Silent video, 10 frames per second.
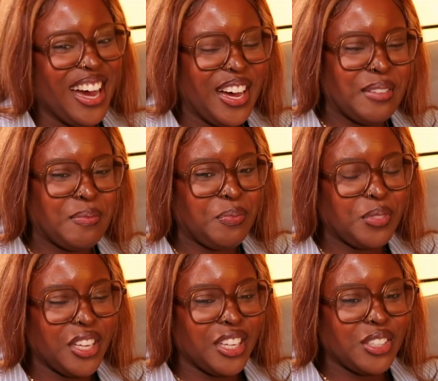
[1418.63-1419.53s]
Um,
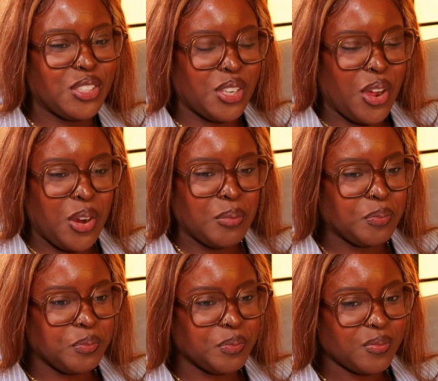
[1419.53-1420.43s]
so
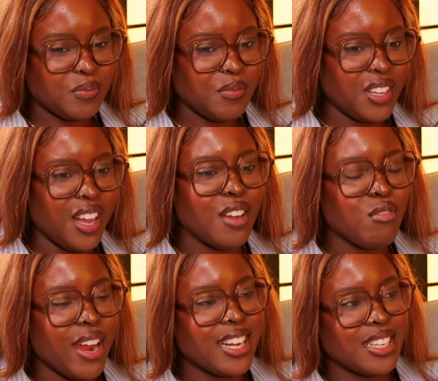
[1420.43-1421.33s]
I
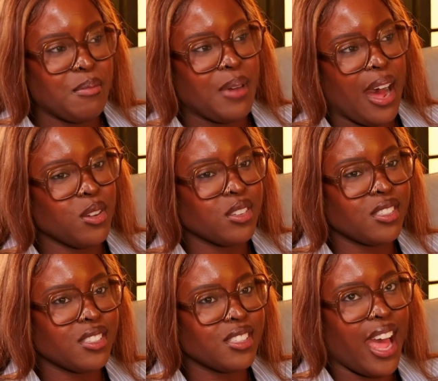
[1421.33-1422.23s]
read about
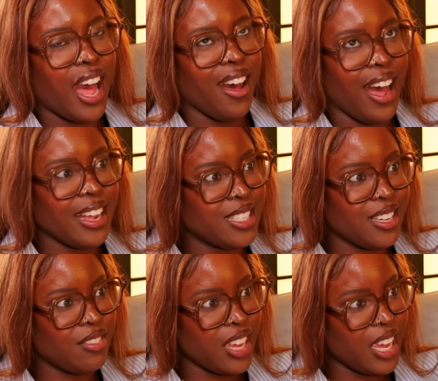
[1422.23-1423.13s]

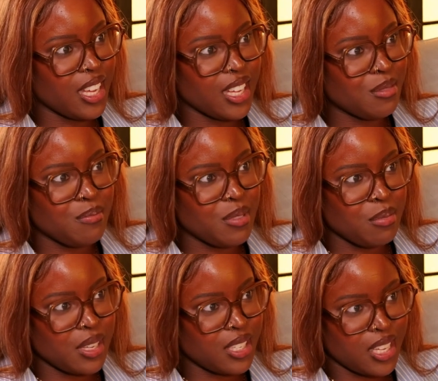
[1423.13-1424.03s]
ITV,
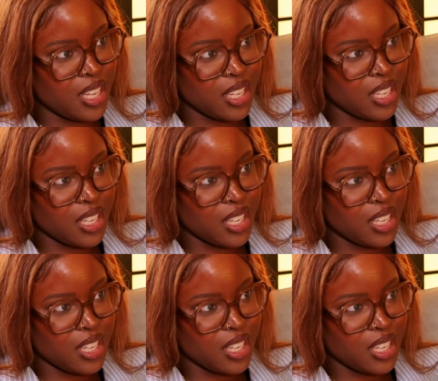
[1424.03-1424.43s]
BBC.